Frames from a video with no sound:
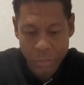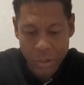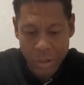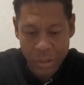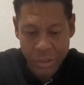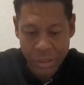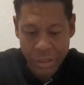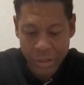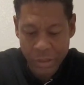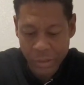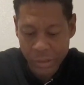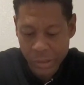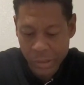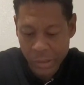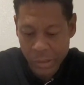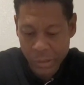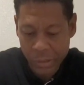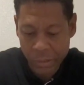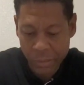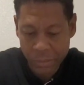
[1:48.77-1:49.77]
washout
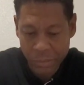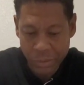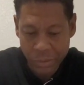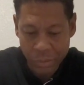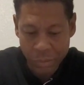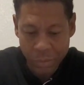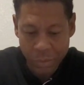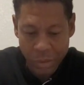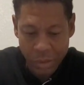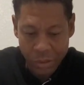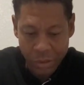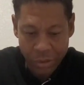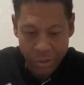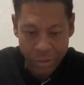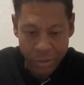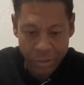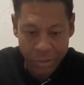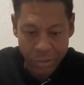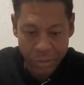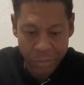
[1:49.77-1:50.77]
arms and
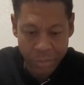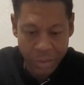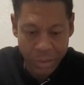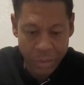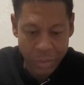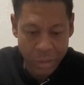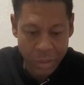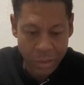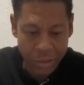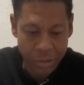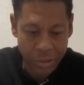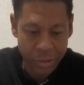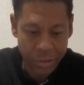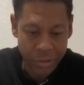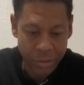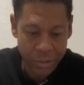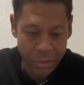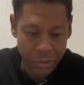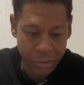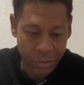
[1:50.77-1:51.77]
washers, blade
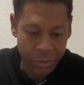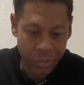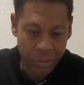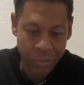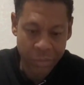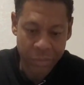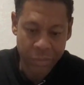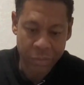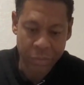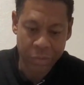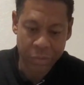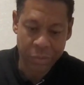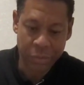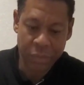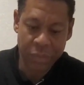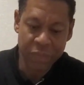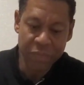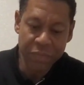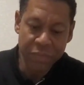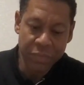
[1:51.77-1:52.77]
washers,
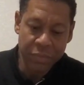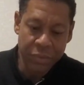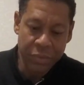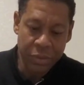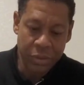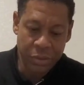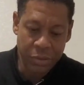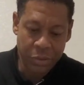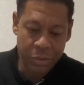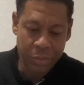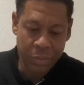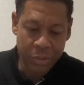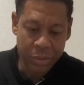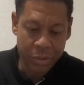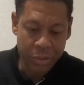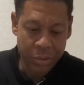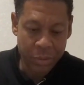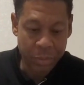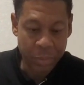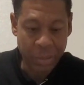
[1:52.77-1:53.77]

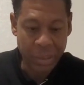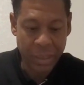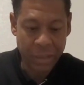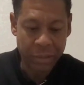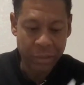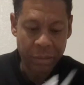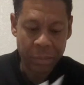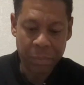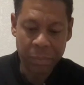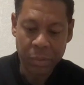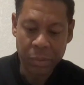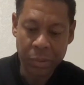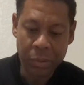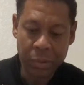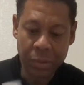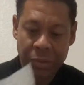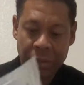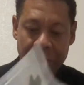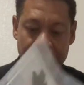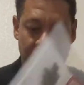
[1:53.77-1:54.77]
usable blade grip
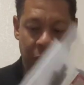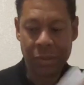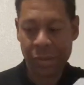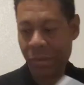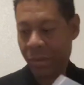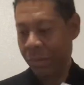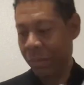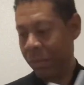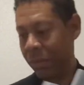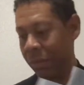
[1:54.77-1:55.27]
bolts.